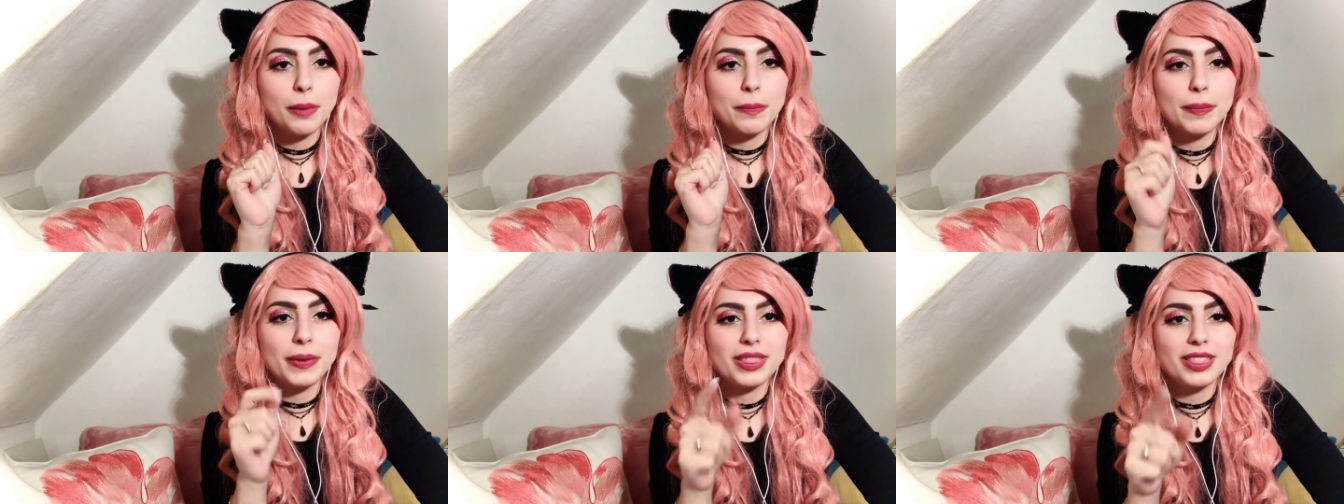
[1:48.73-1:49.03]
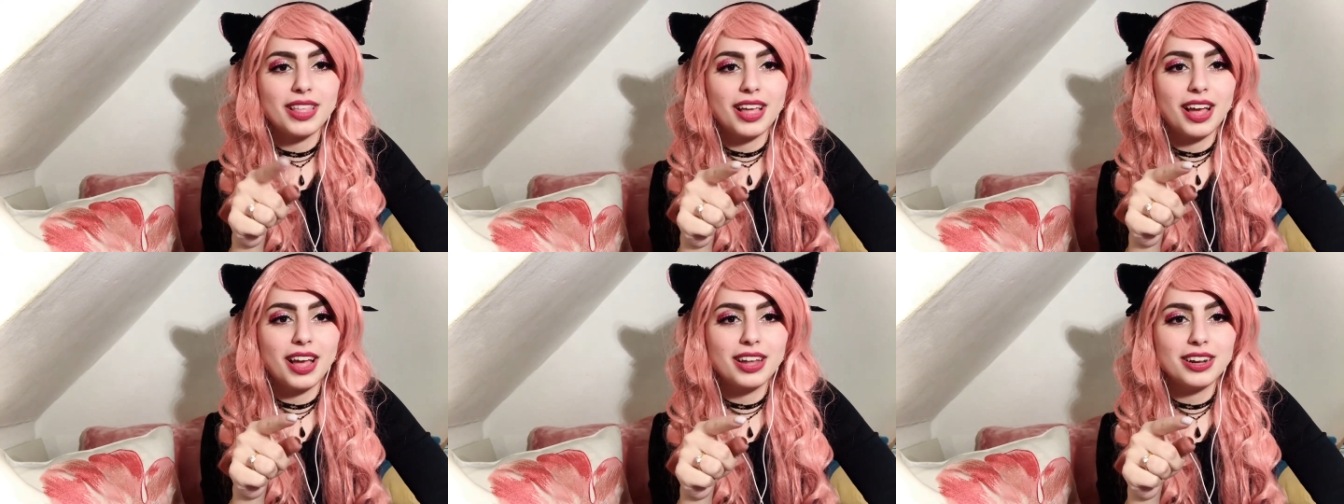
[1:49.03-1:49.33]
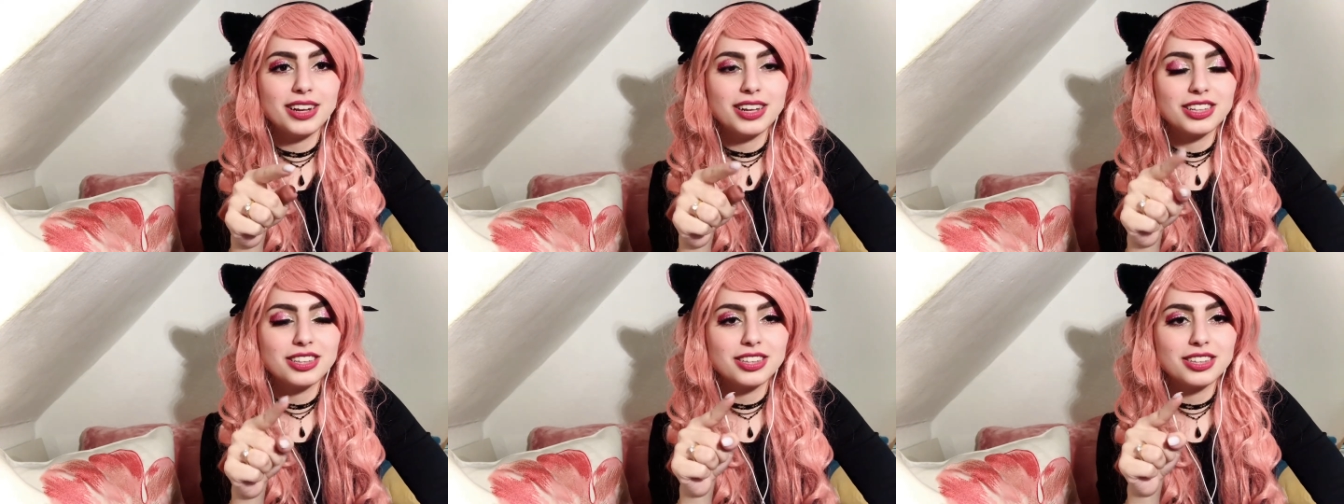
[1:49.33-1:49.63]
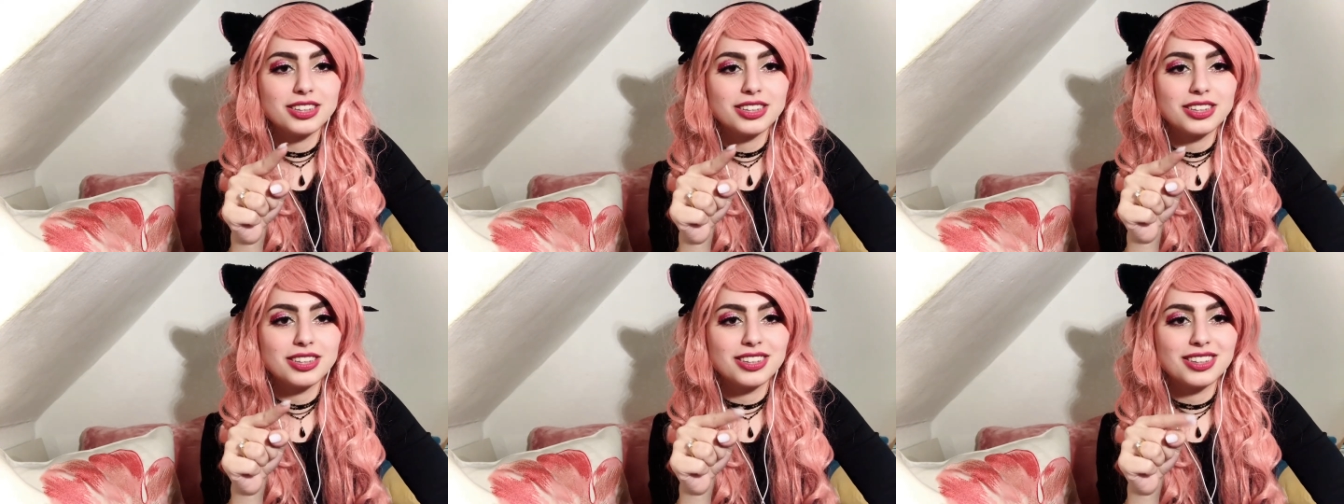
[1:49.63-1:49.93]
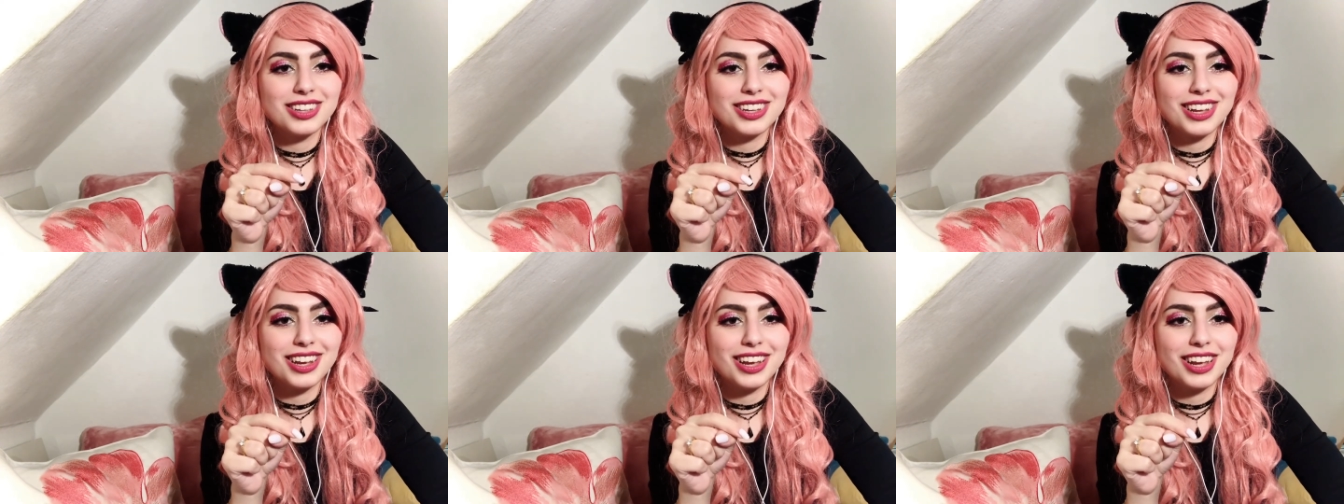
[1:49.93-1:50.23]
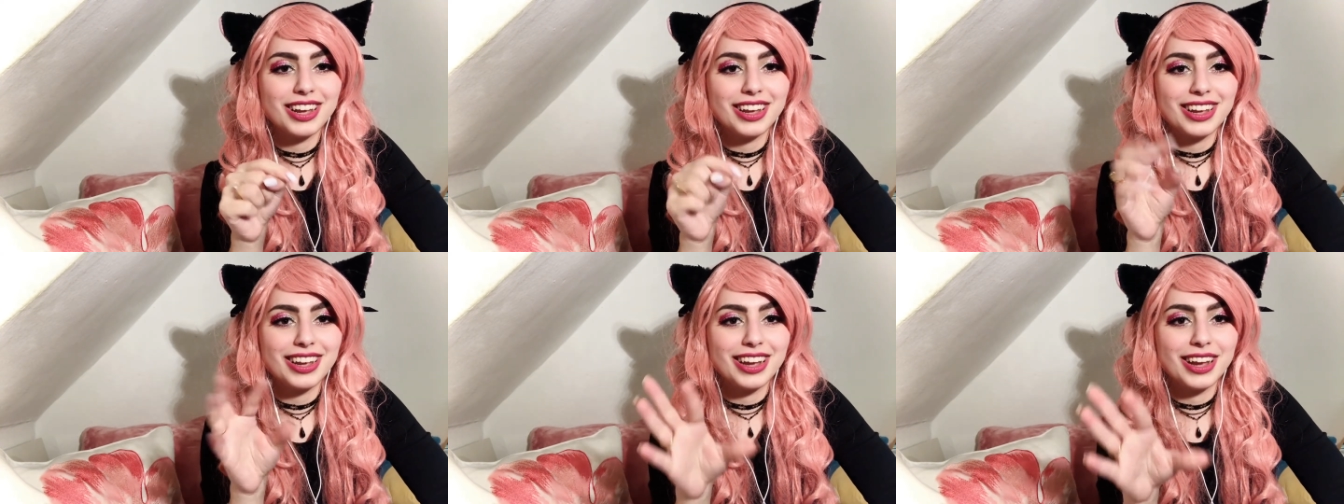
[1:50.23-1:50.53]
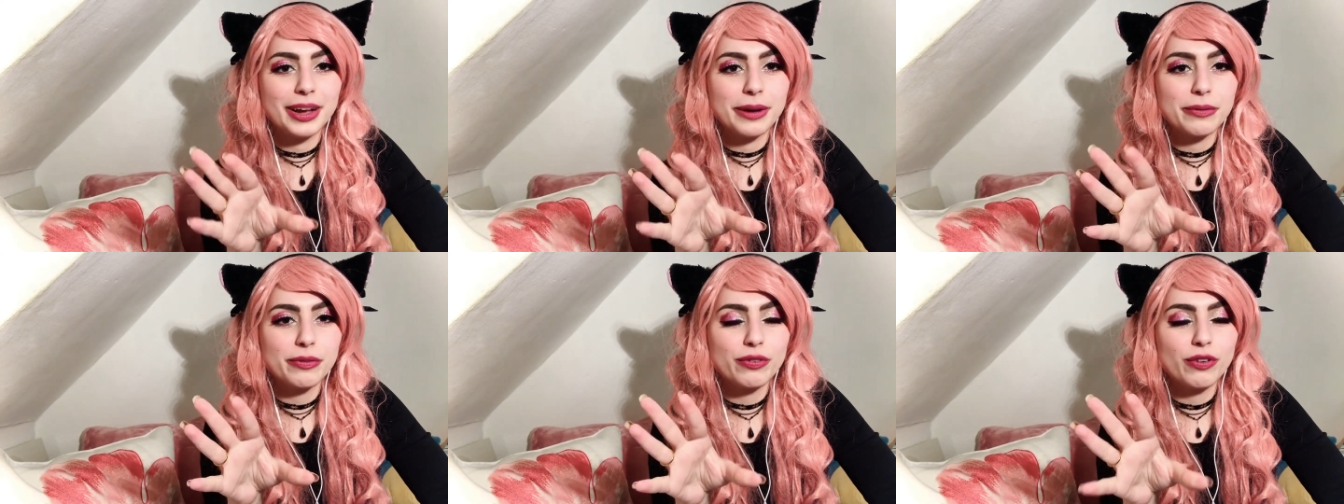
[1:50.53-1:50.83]
But then it's
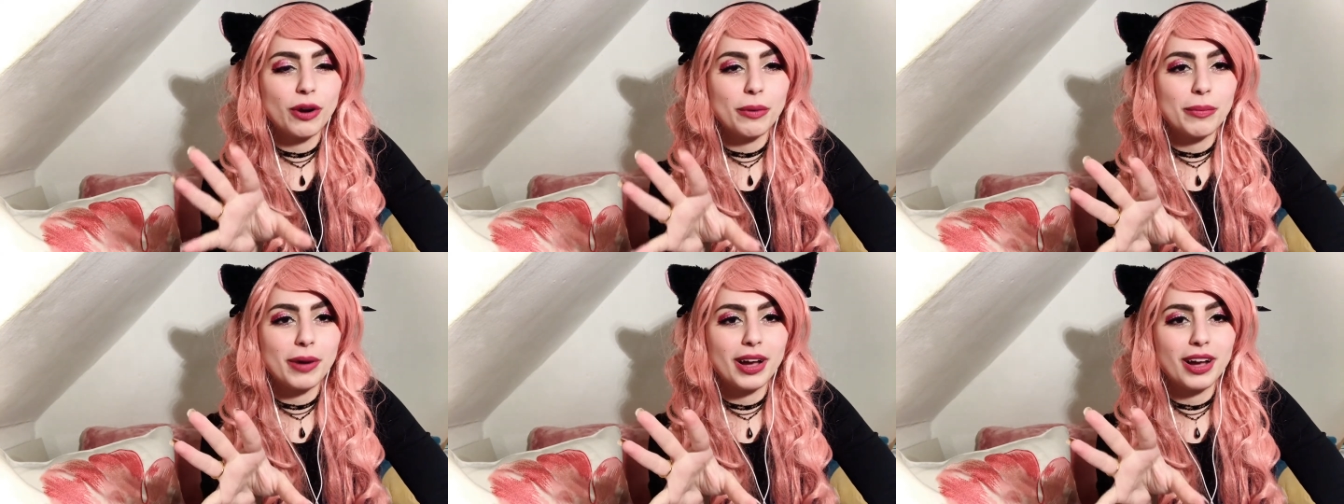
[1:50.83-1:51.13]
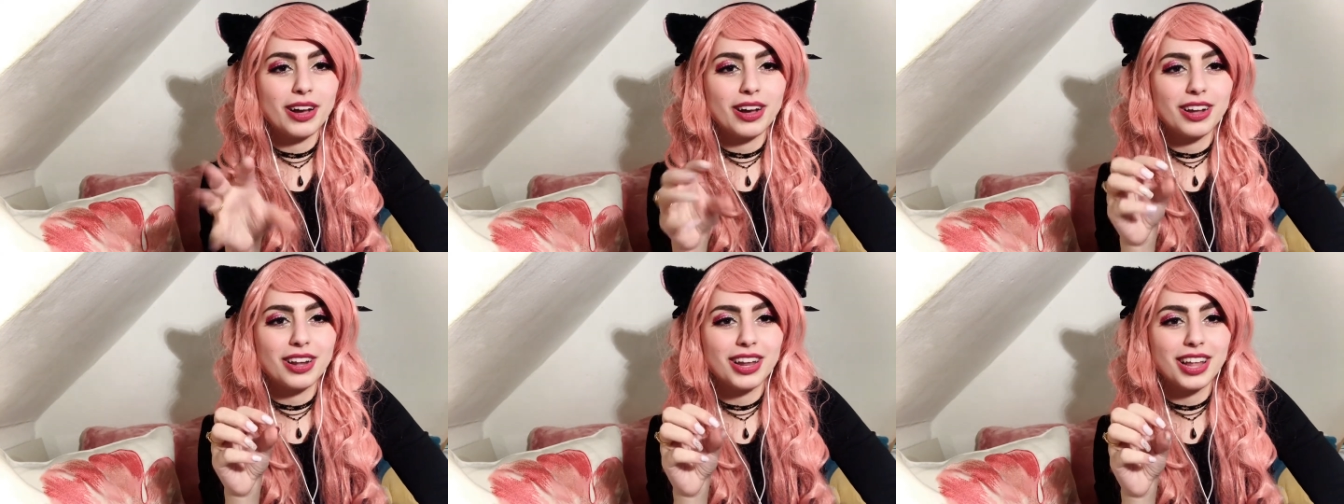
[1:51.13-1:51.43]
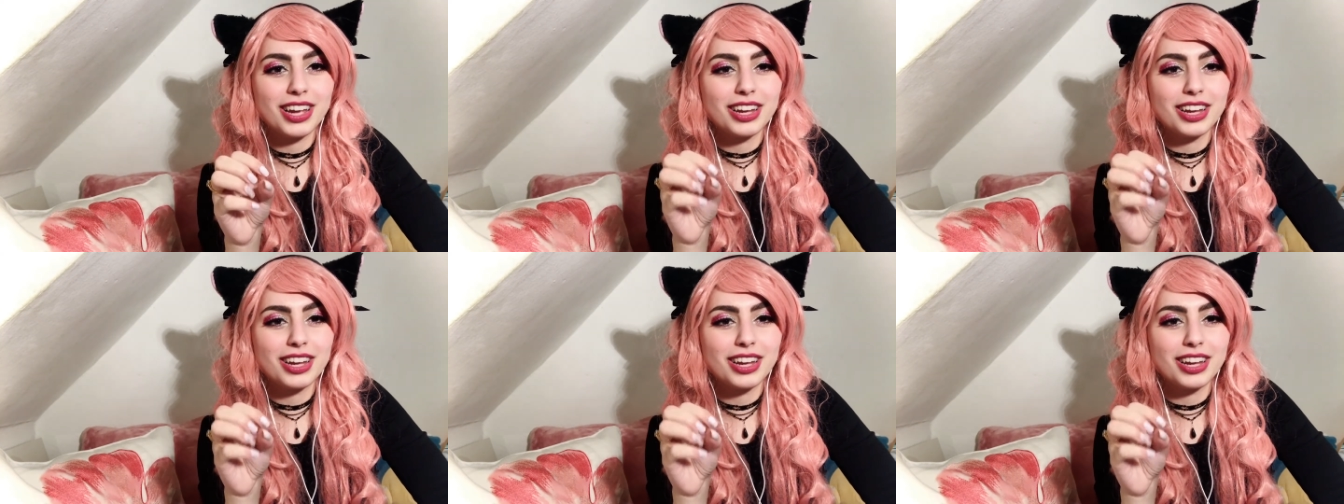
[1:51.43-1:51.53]
from a